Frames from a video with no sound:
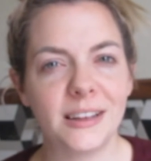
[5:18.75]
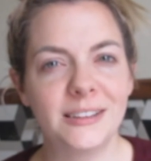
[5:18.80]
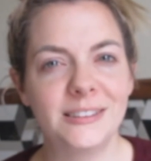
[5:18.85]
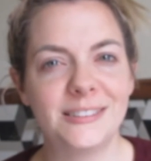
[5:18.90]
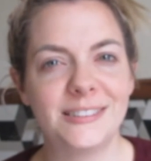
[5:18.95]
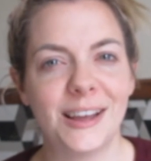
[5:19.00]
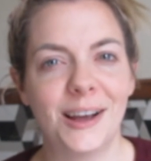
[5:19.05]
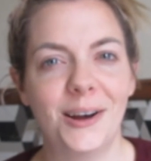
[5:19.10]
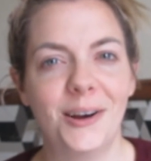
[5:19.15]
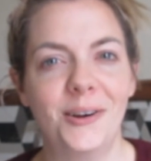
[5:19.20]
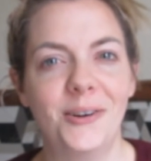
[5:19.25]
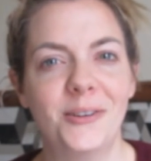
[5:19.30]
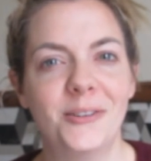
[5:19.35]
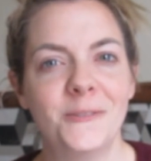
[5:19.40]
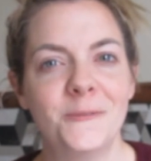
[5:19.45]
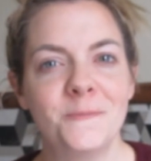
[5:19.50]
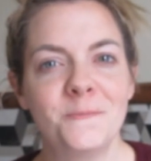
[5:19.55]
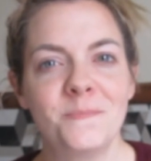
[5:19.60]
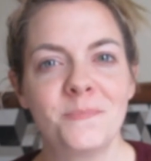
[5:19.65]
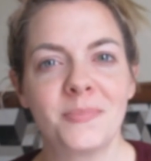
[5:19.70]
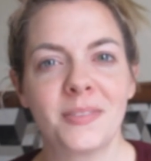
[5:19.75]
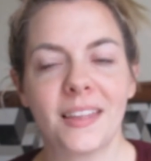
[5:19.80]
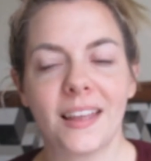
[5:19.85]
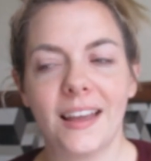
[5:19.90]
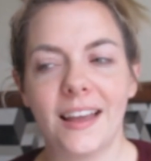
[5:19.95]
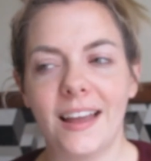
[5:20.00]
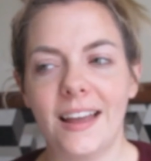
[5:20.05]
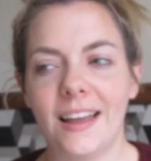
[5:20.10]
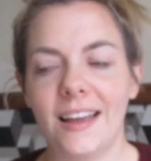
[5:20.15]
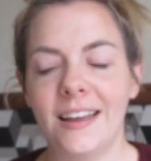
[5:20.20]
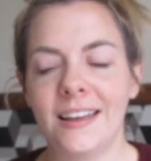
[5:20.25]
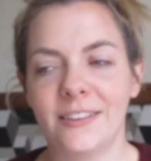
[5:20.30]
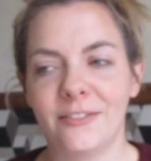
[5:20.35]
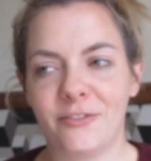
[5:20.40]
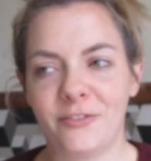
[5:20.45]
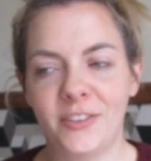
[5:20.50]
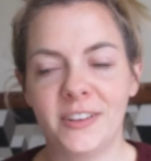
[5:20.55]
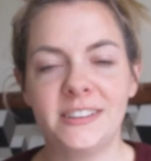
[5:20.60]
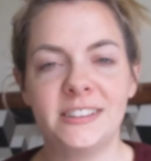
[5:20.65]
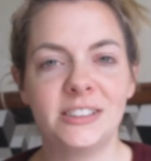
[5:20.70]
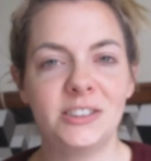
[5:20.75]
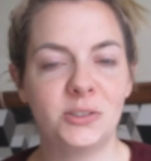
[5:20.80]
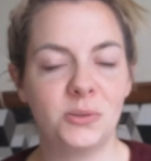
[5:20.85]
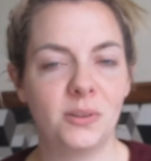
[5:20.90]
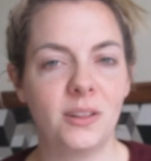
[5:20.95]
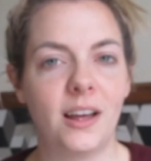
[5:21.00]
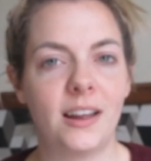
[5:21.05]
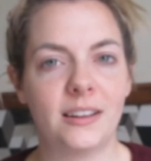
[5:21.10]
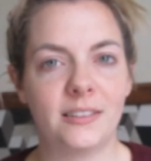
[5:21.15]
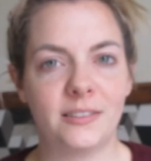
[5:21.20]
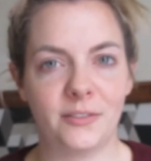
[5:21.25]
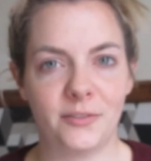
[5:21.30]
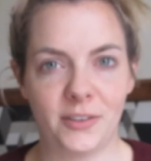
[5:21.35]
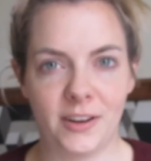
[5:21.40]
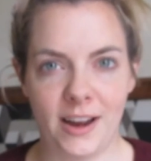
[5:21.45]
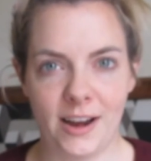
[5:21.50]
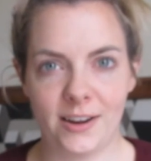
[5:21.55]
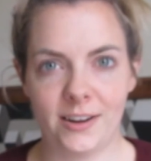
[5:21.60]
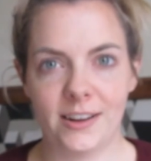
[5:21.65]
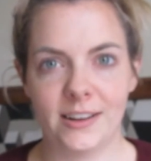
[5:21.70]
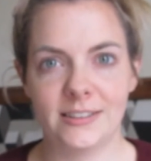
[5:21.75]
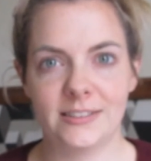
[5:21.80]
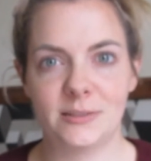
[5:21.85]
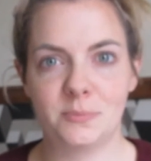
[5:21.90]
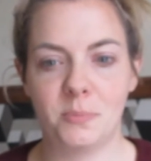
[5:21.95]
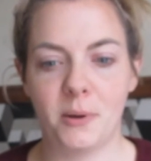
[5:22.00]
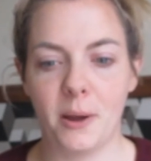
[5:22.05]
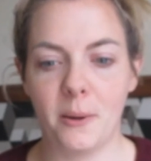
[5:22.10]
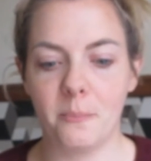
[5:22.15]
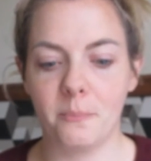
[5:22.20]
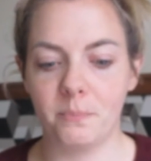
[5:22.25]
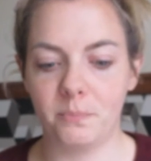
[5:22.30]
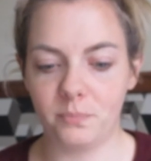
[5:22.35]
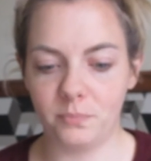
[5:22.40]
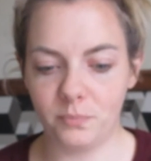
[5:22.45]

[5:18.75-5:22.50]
And so it fits into a lot of different areas. But